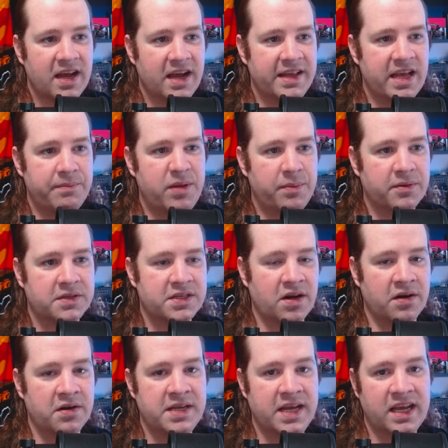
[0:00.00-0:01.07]
And then people
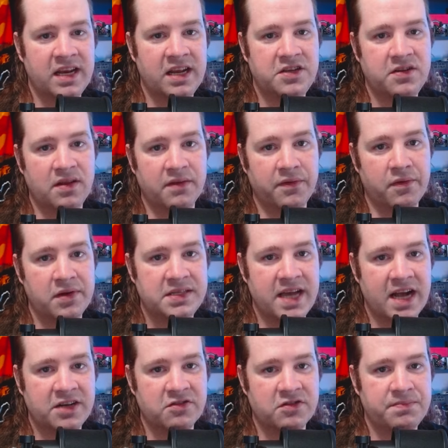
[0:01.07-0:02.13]
started digging into the voice
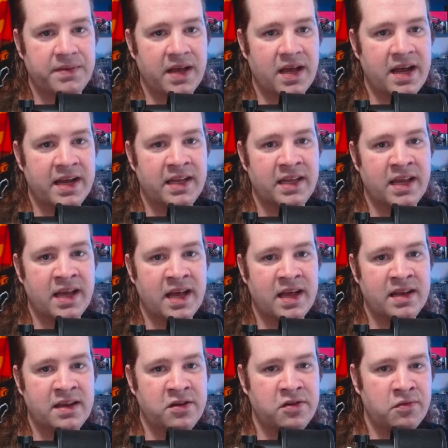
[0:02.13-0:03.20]
actors behind
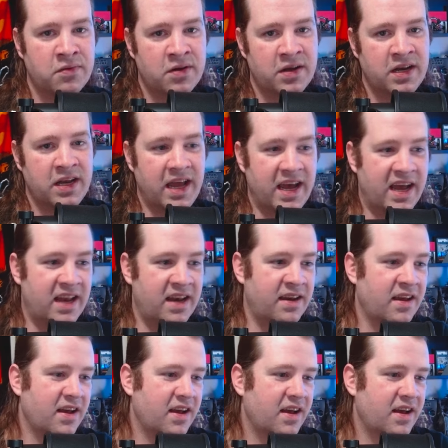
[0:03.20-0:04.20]
the new one and